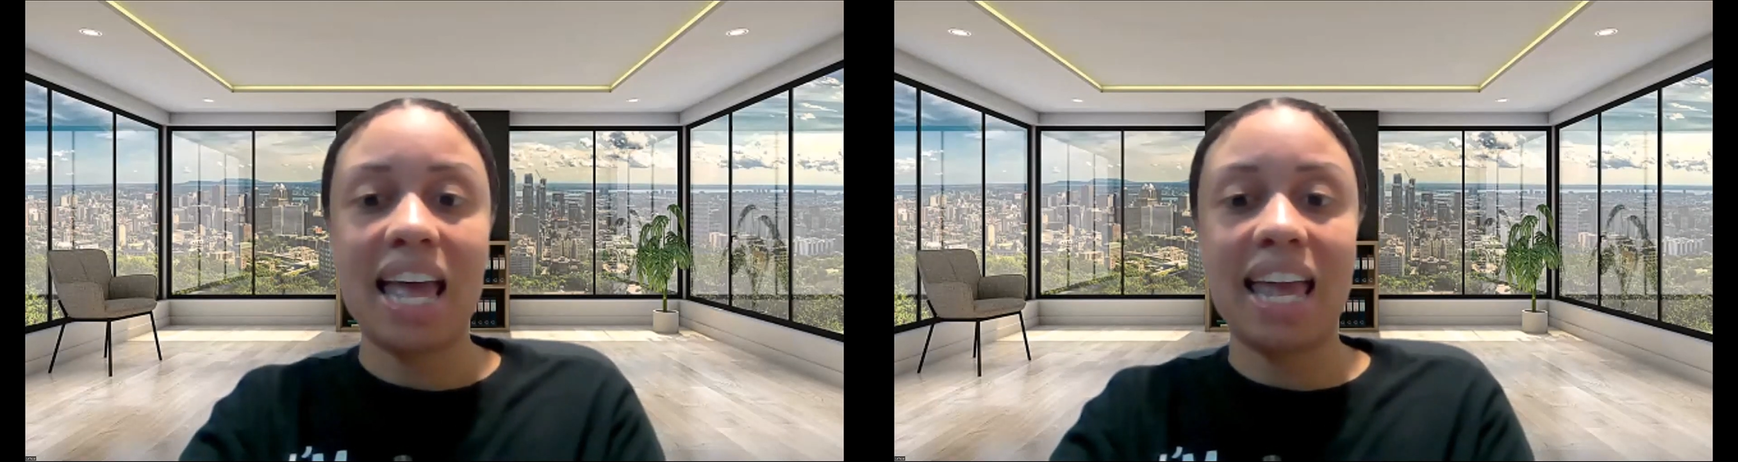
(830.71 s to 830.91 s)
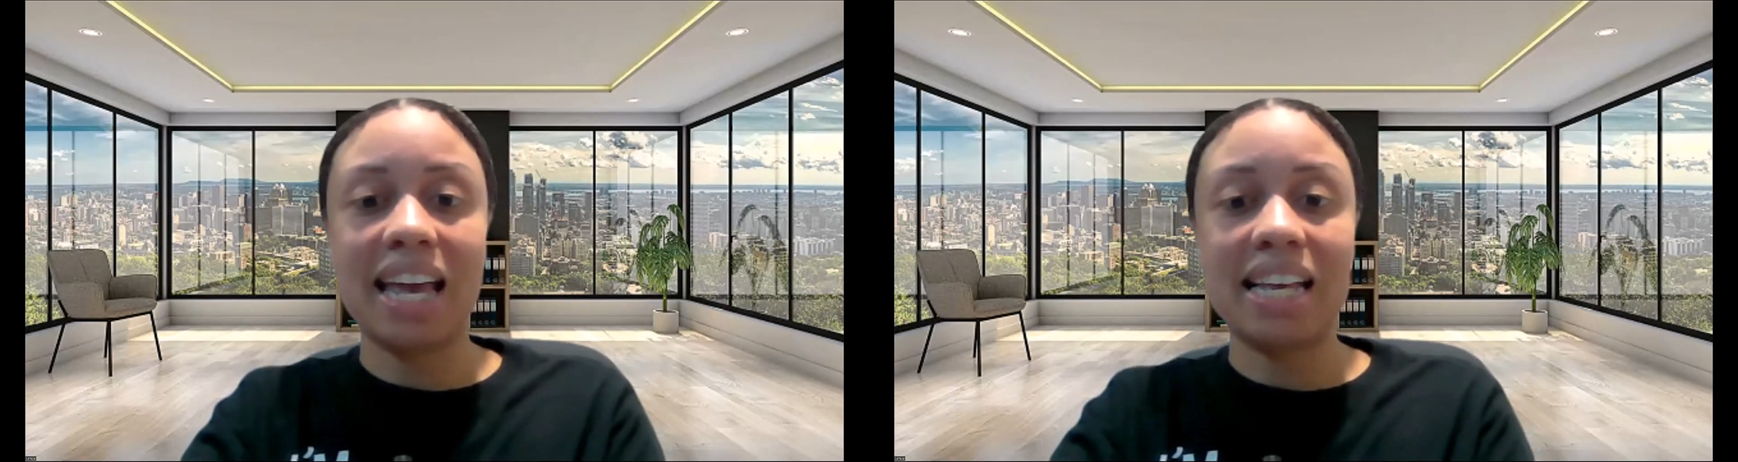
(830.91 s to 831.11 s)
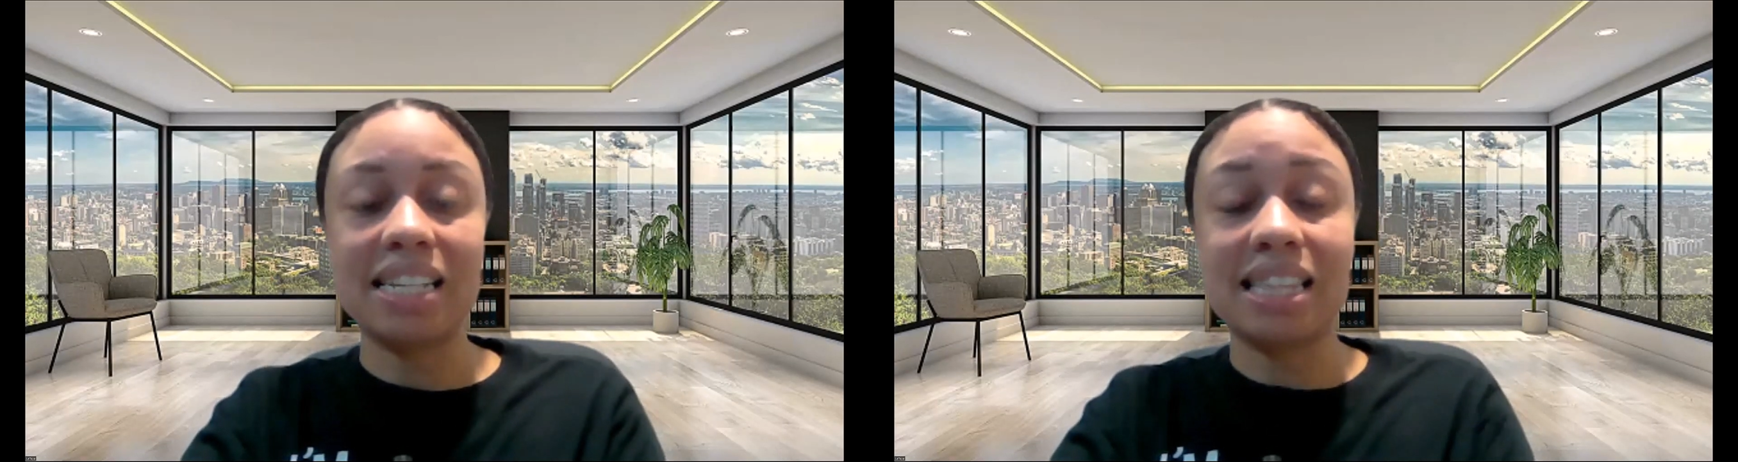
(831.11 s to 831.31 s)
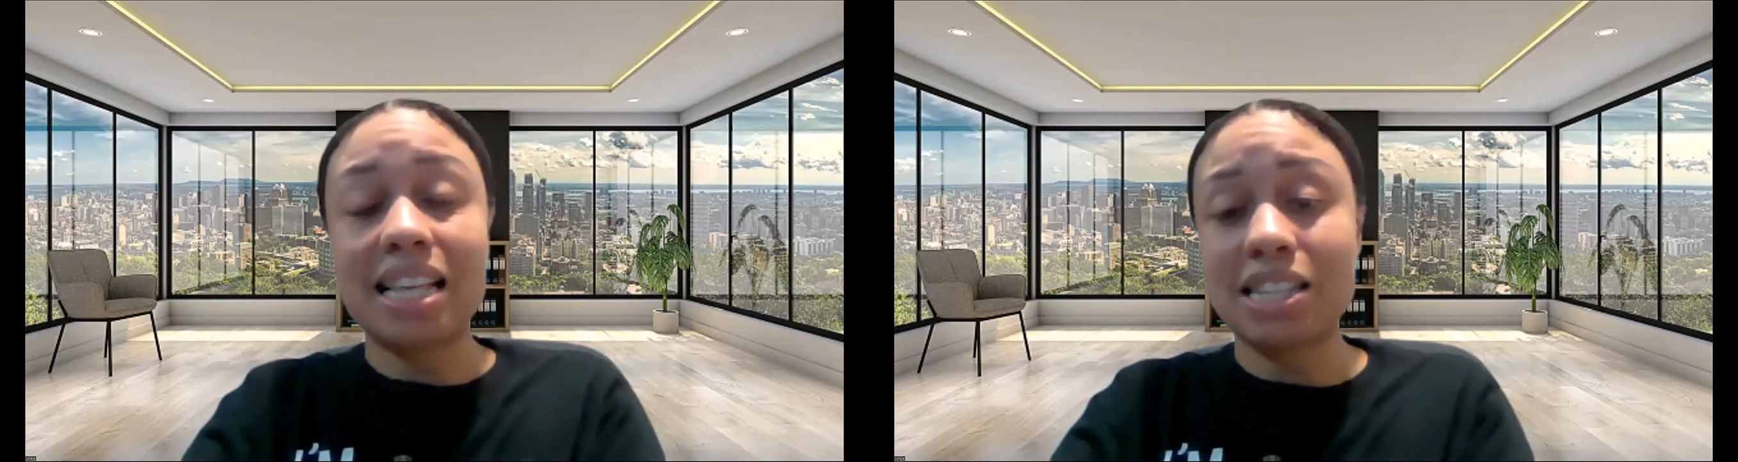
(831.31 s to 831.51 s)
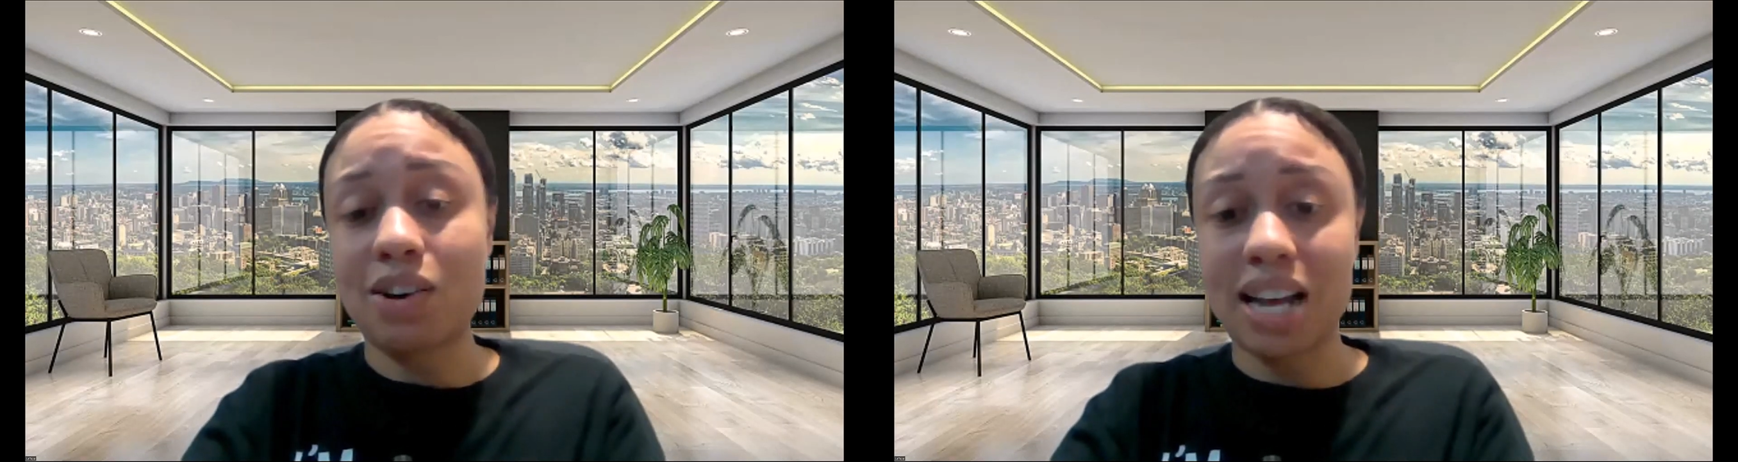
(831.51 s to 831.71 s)
And
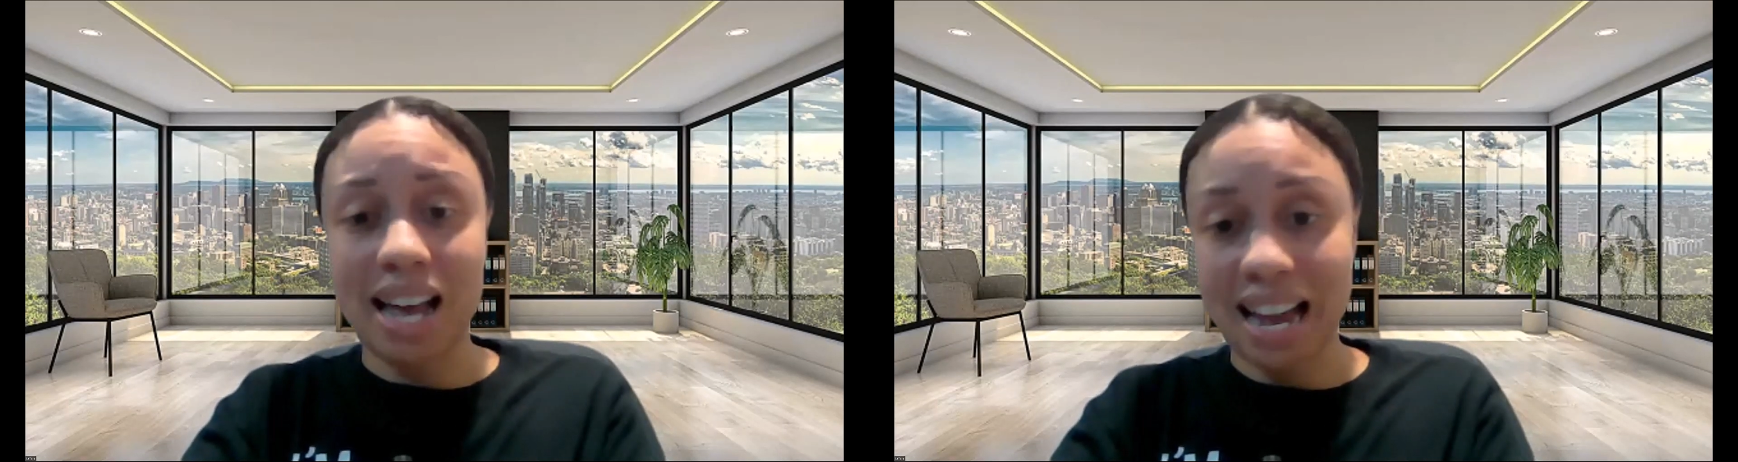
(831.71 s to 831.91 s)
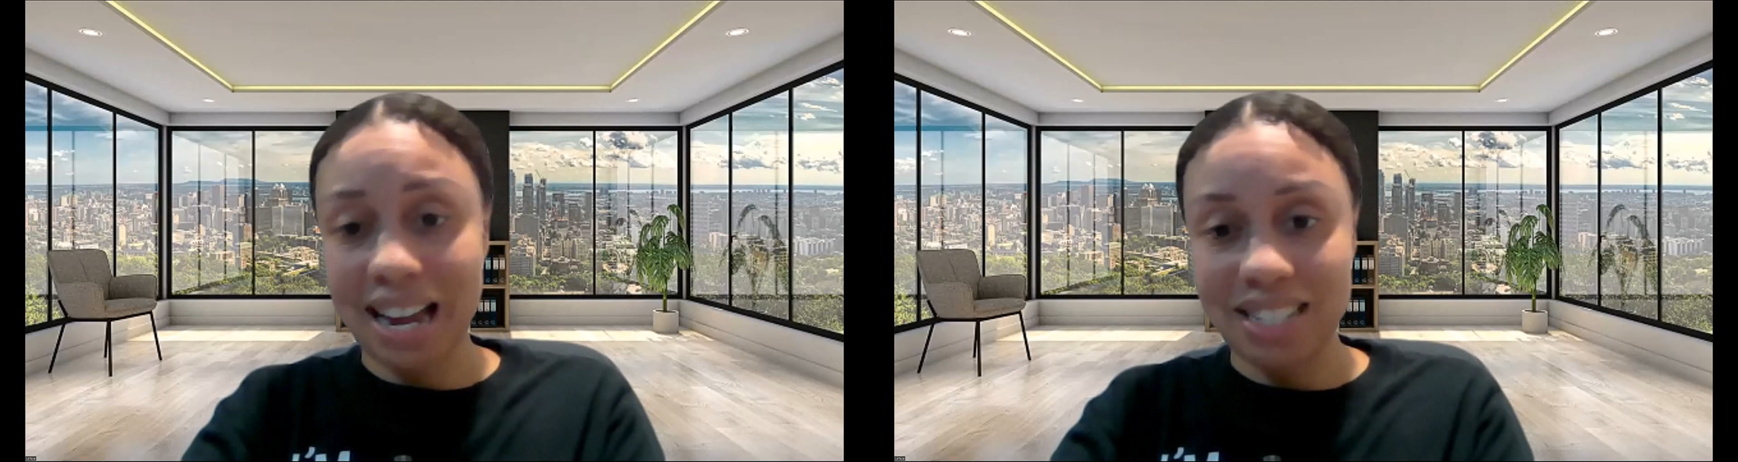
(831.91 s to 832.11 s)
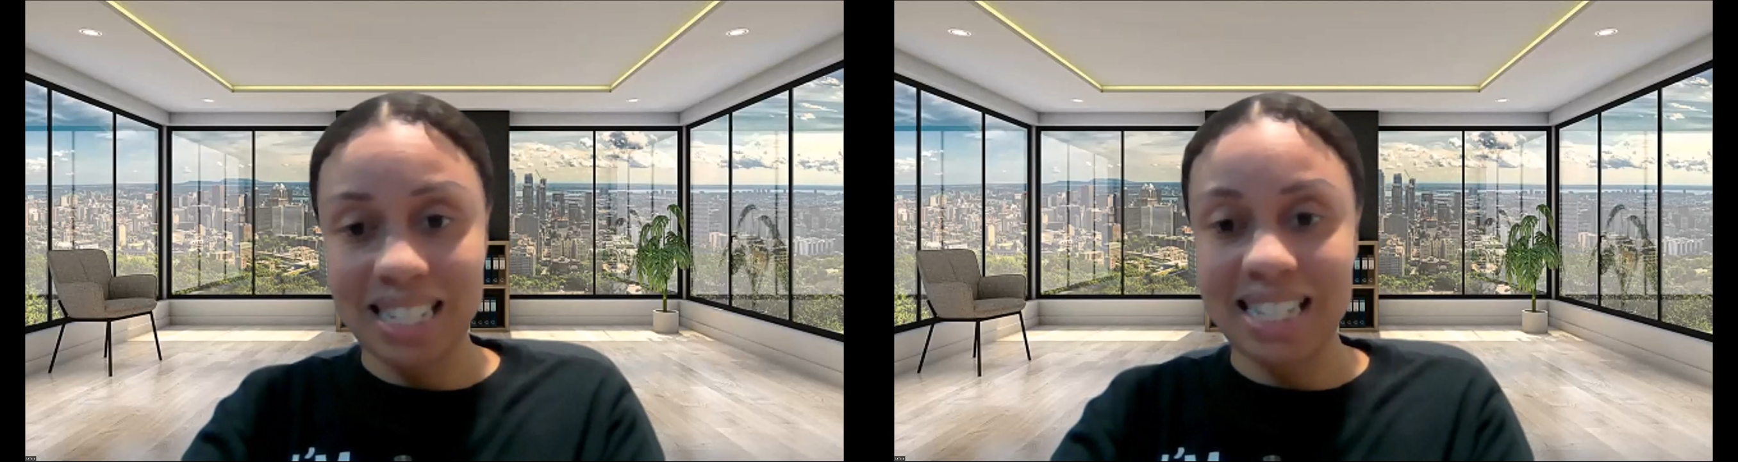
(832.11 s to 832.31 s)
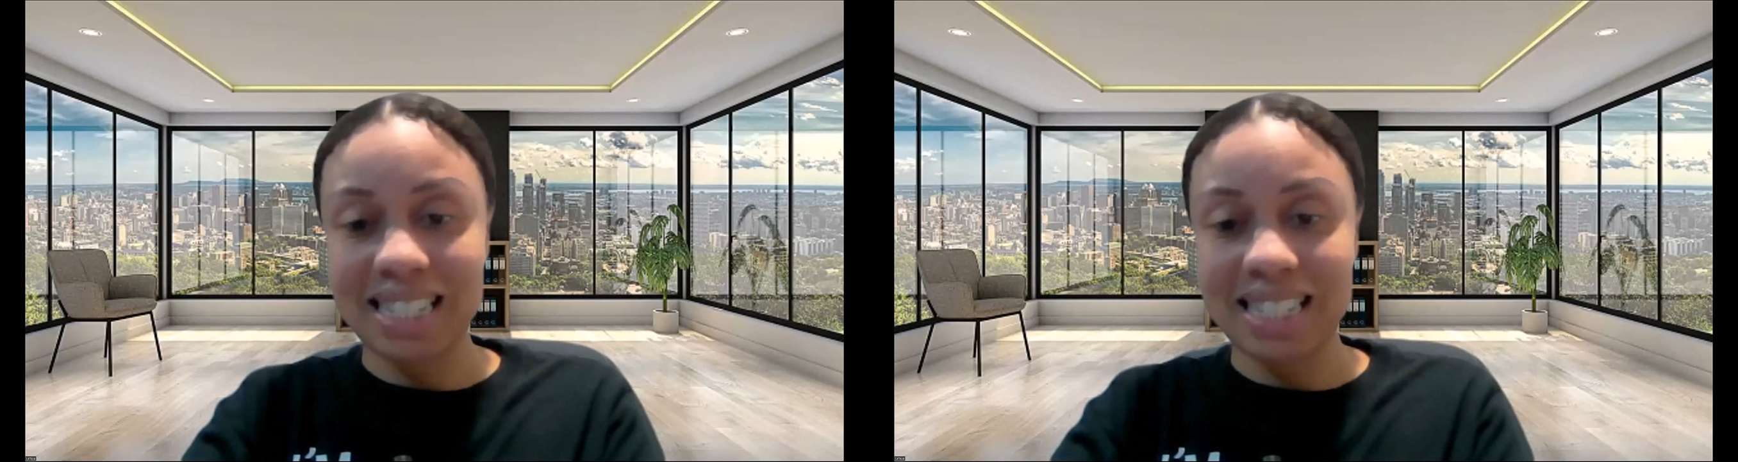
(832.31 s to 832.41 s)
that's how I got hired to,